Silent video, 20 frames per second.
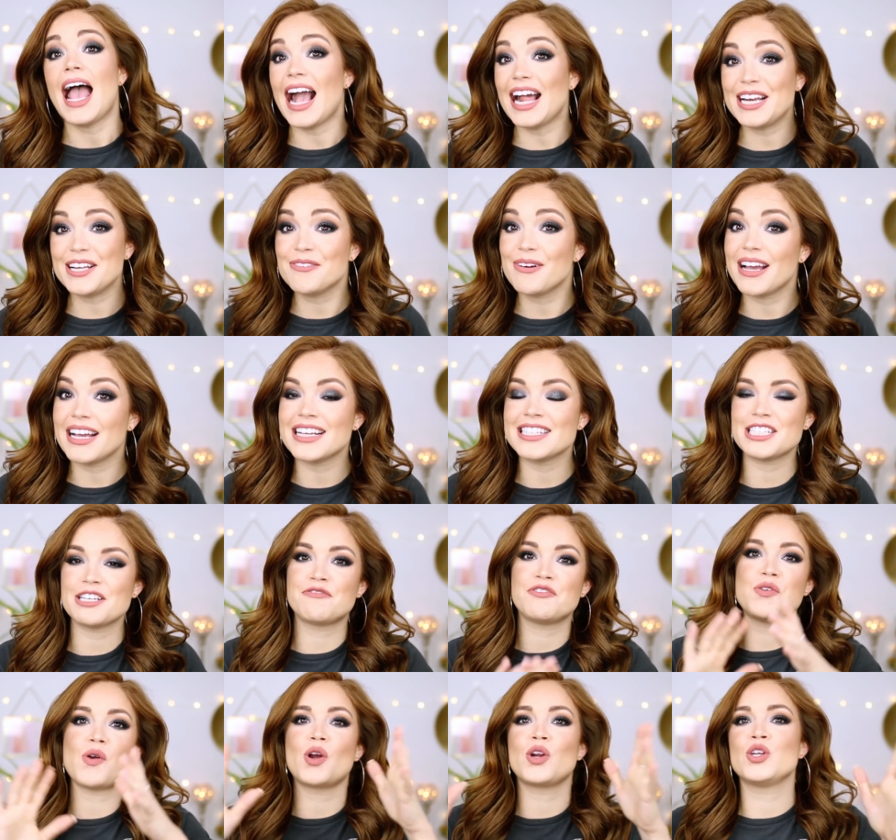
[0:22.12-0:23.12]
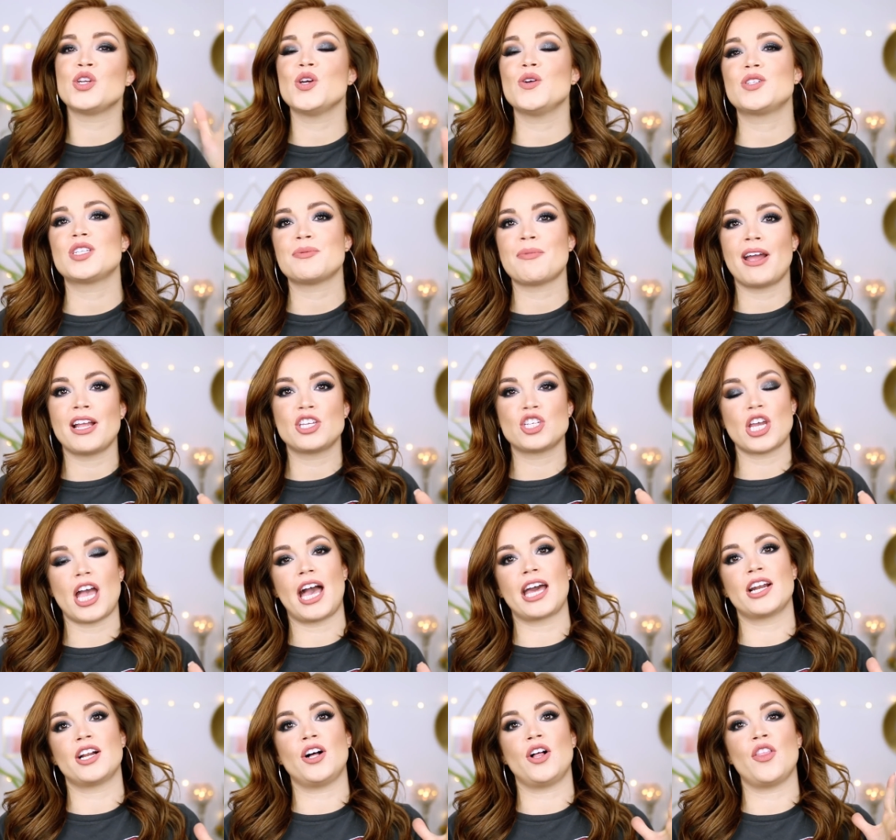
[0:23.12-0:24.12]
Anyways, if you are new to my
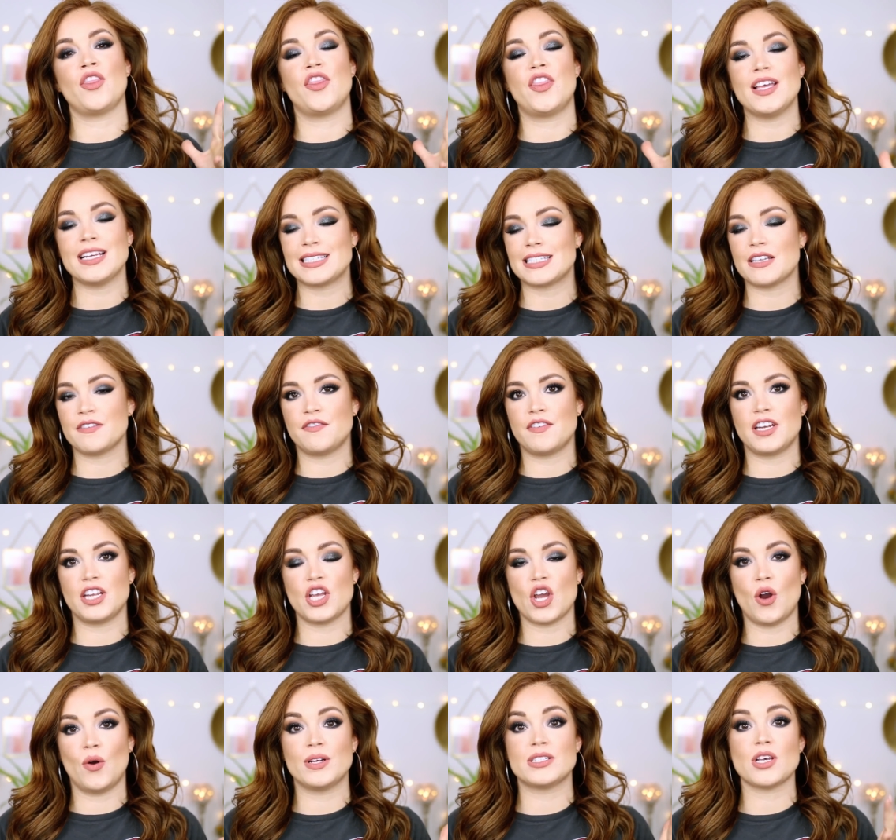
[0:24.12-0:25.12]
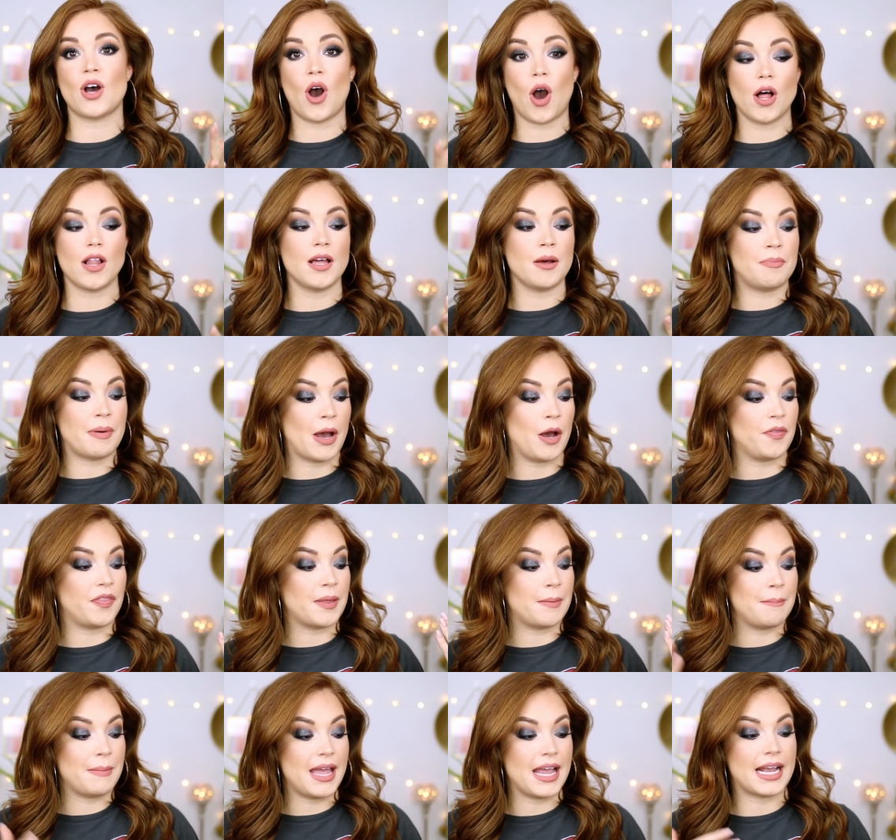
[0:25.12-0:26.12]
channel, this video is all about
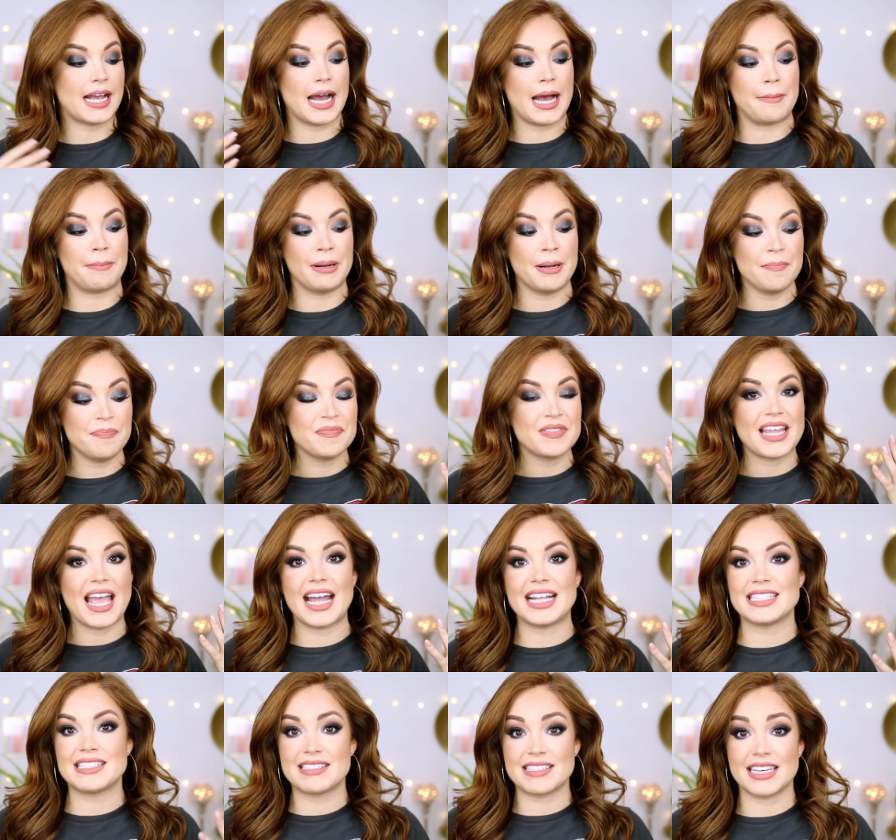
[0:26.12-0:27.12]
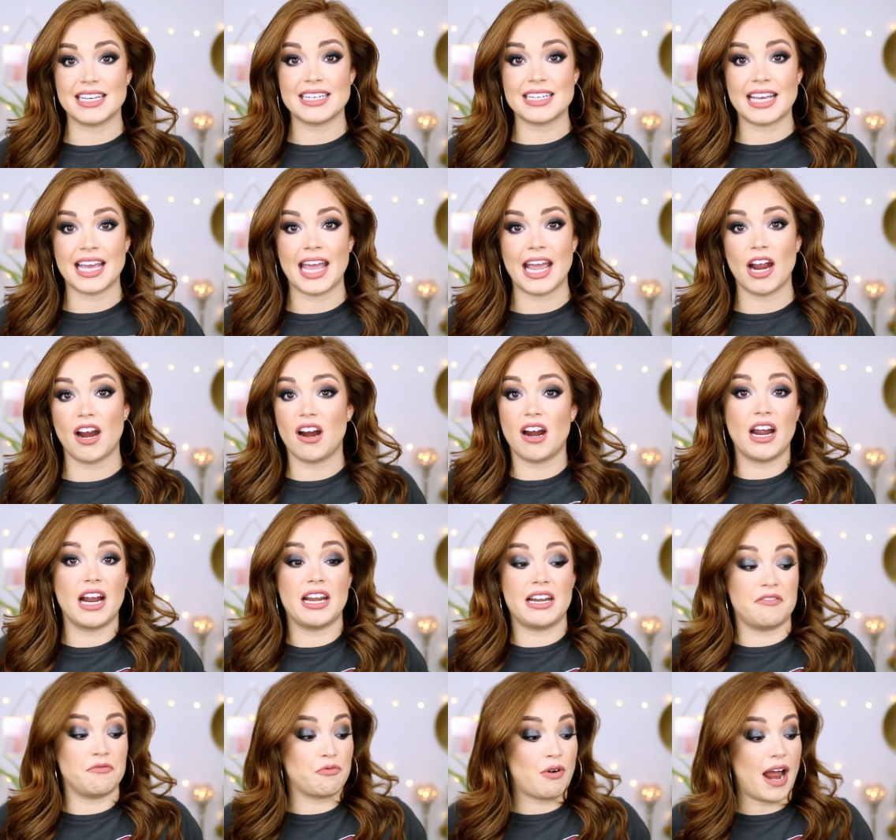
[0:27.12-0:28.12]
the makeup and skincare
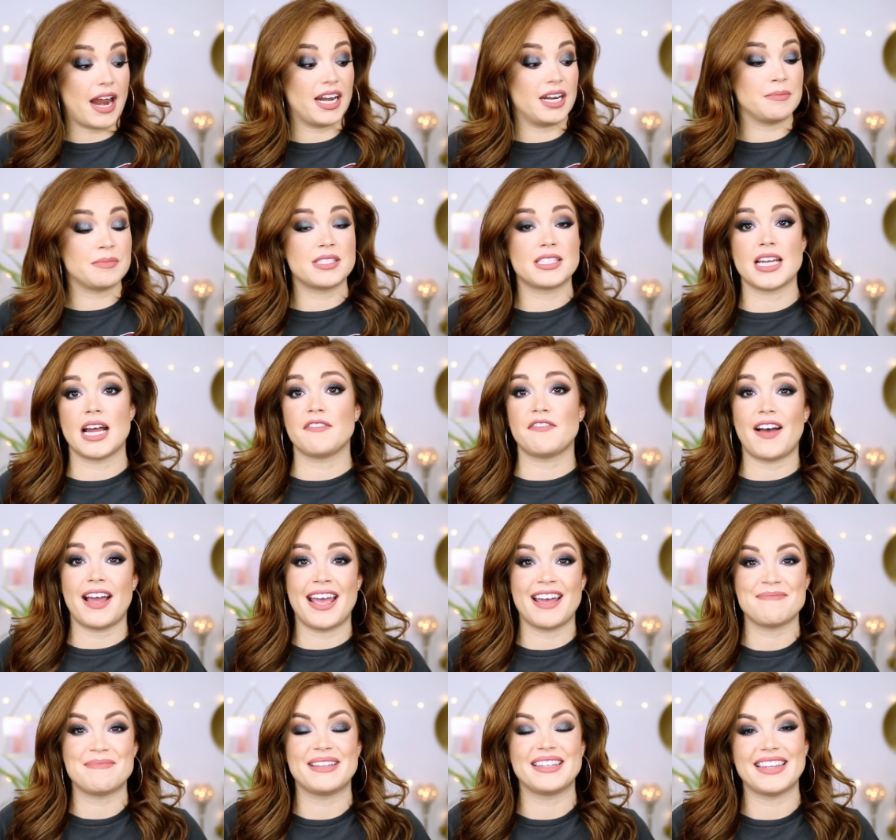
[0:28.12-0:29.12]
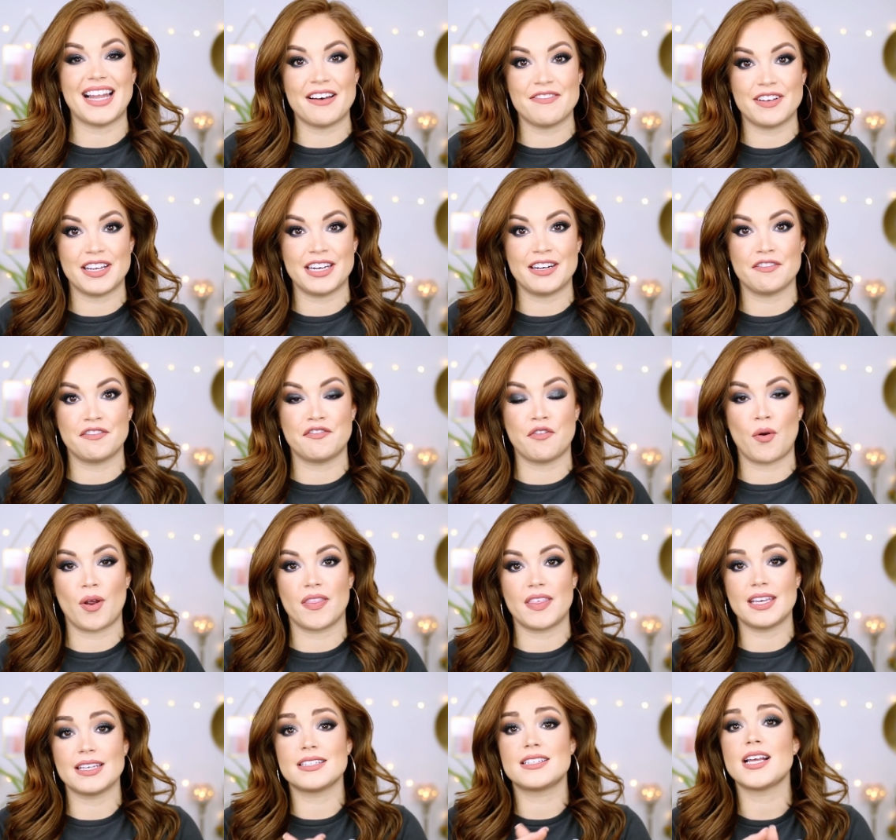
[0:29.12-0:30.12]
and random stuff I have been loving
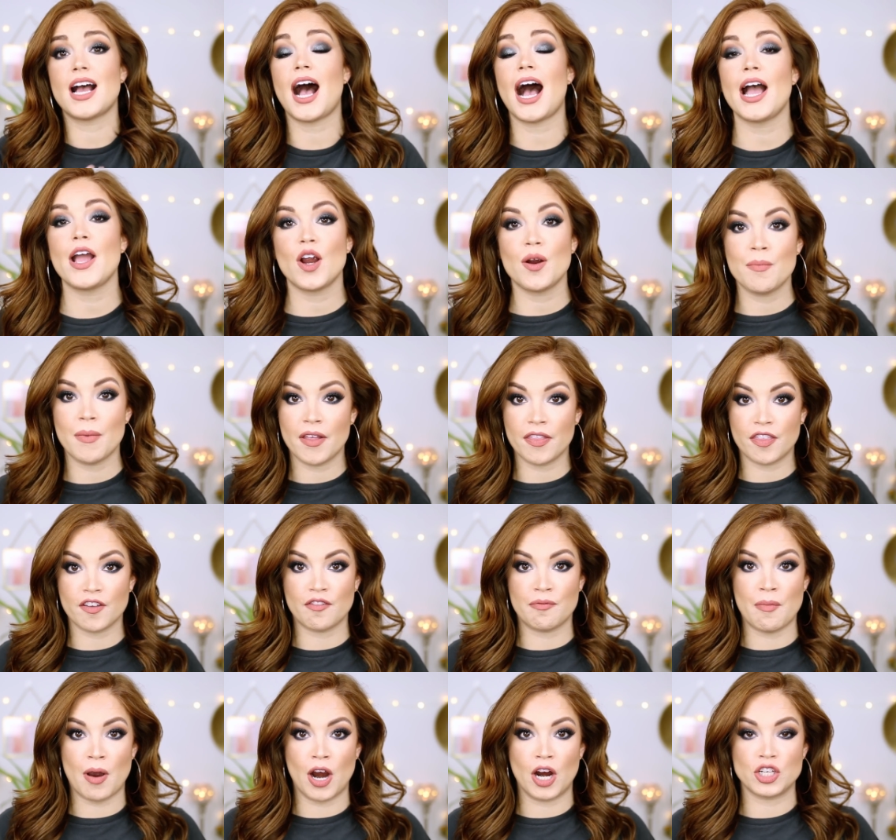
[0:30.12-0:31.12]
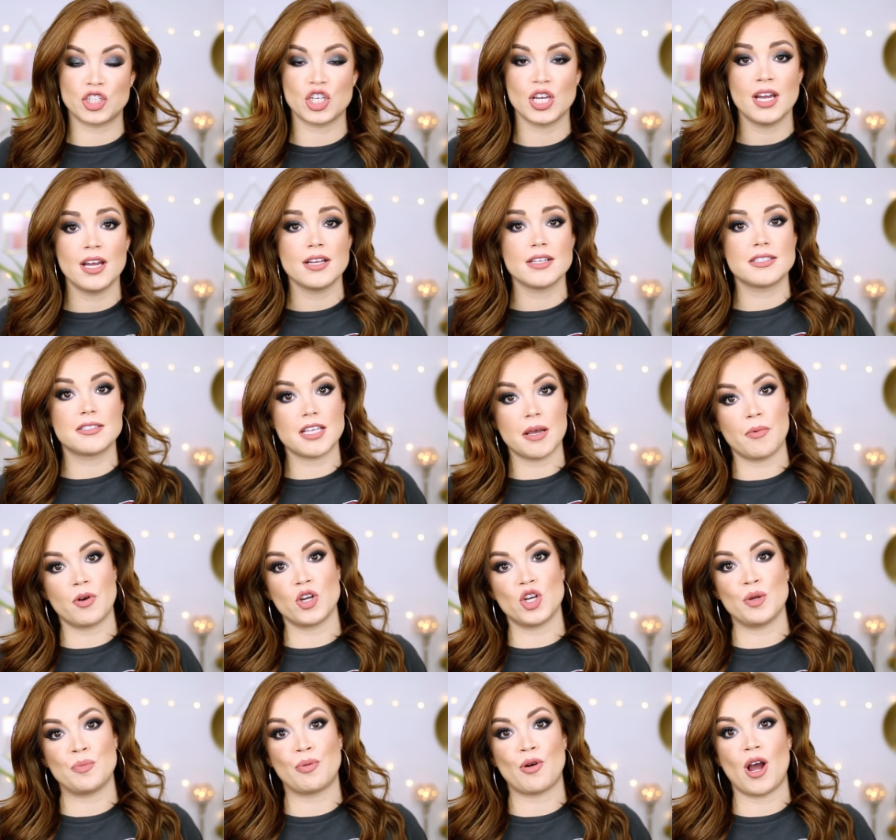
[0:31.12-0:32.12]
for the entire month of March. Some
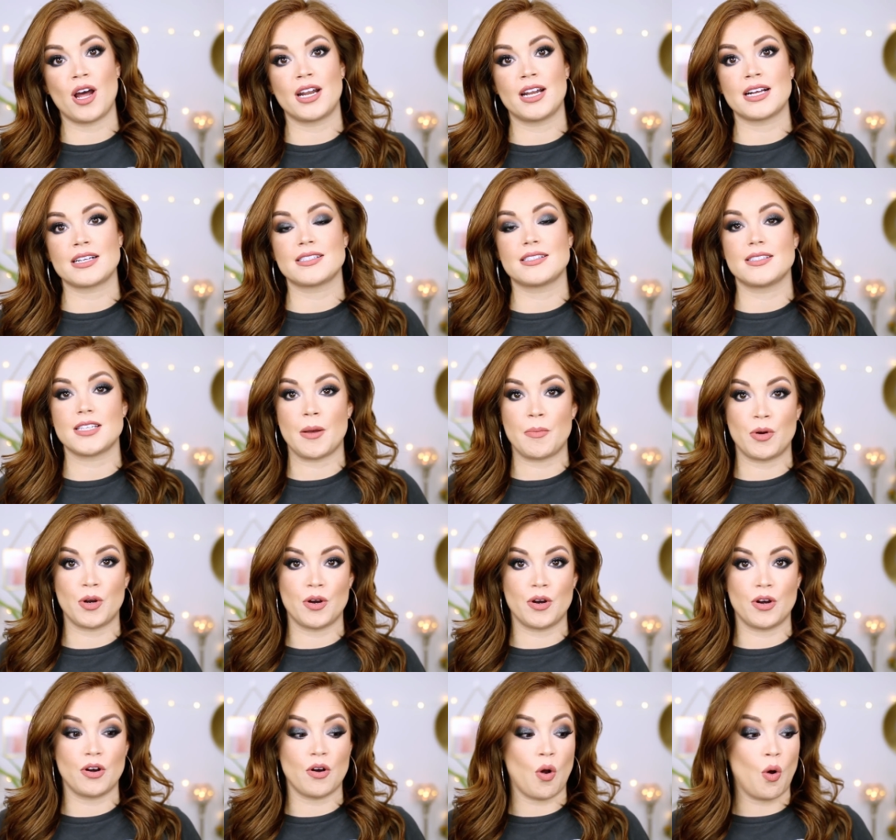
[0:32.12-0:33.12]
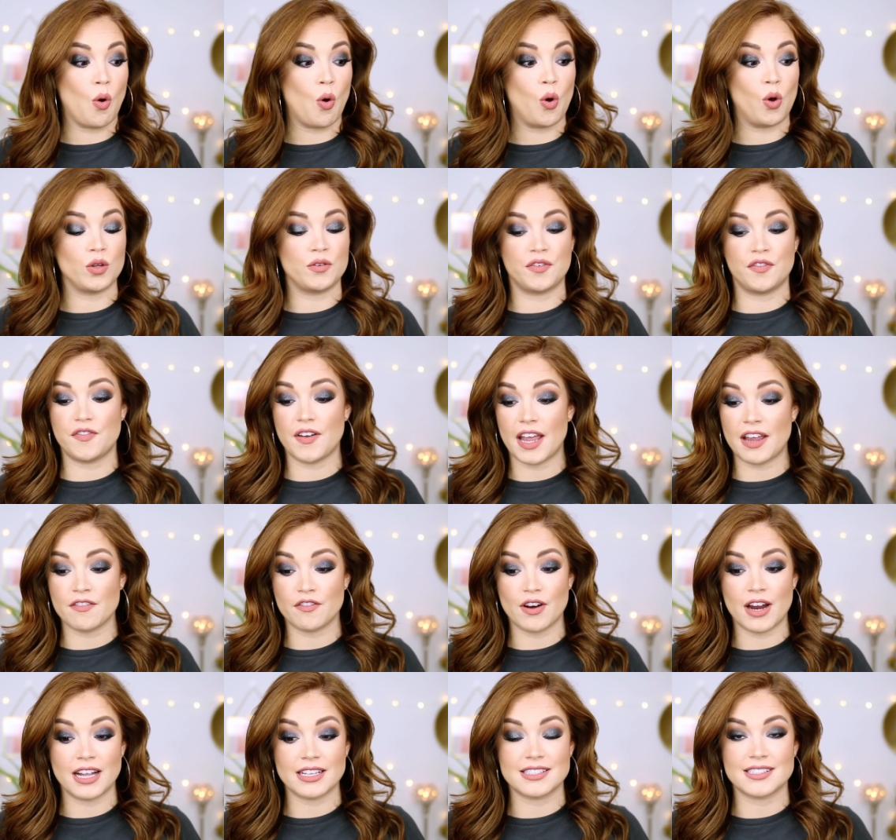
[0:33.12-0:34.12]
are new products, some are old
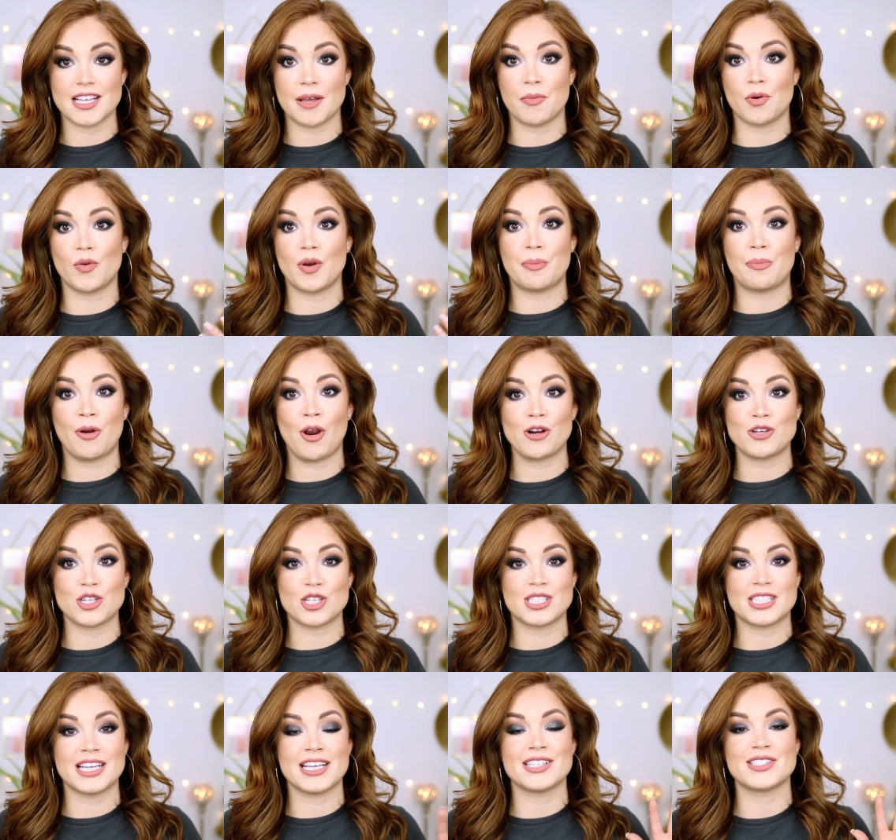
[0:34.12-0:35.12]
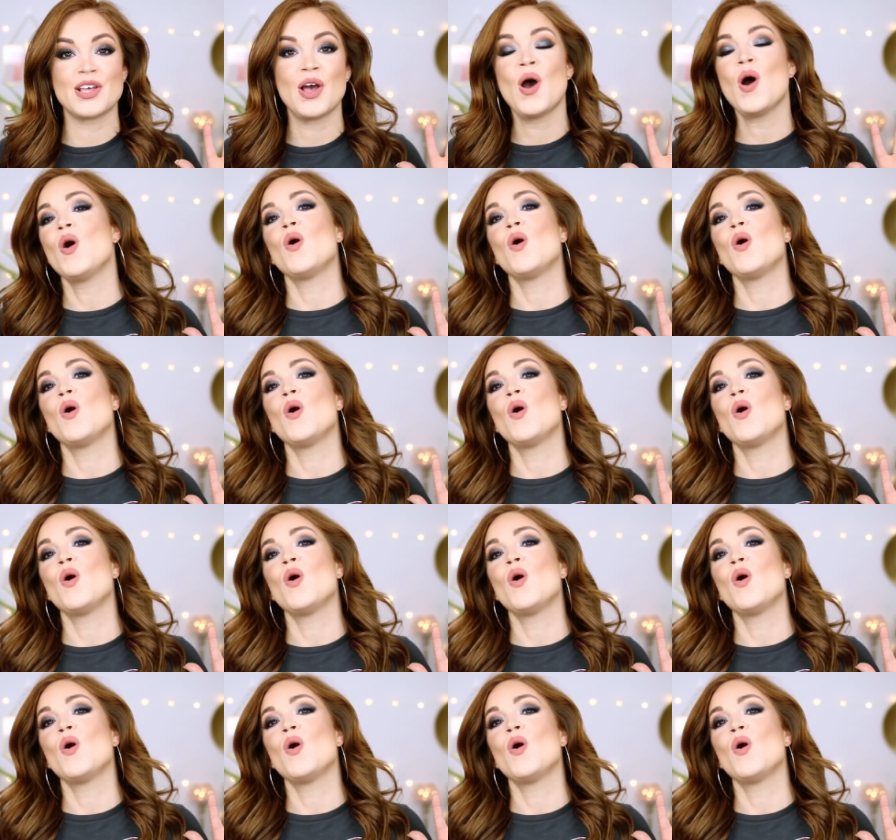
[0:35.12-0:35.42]
favorites, some are repurchases,